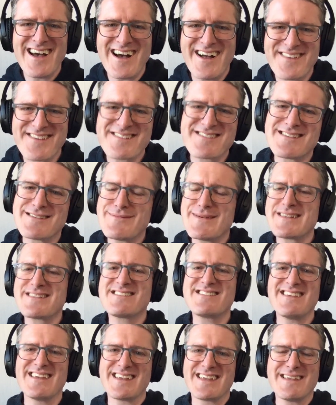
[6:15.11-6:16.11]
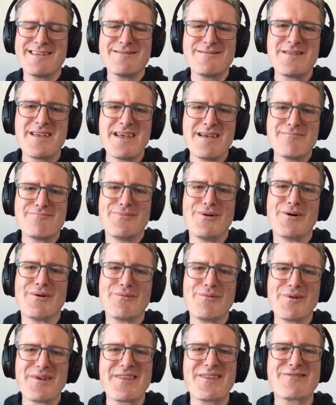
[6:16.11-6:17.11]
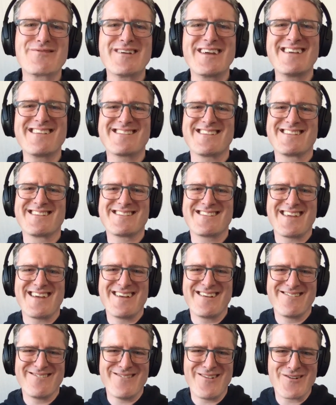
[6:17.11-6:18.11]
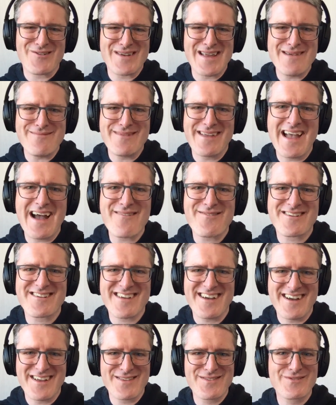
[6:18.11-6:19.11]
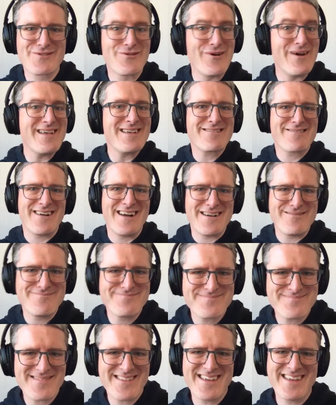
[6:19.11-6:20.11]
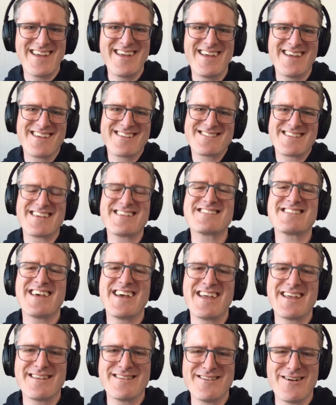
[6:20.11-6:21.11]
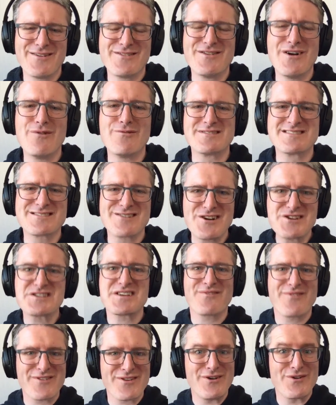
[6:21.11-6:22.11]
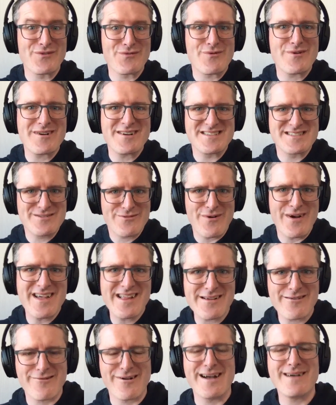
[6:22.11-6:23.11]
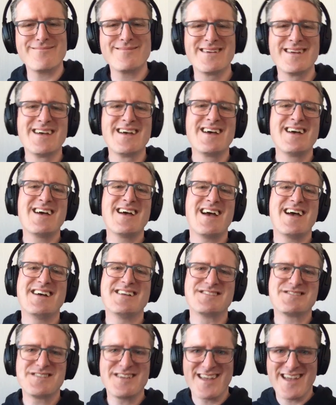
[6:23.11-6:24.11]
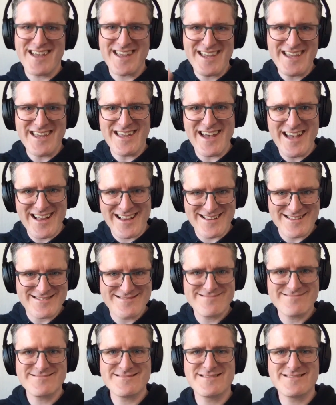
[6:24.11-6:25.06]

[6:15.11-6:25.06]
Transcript: and this is a bit silly, but one of the reasons they won't let me advertise Gaelgram is they say no one's searching for those words, Gaelgram, Gaelgram.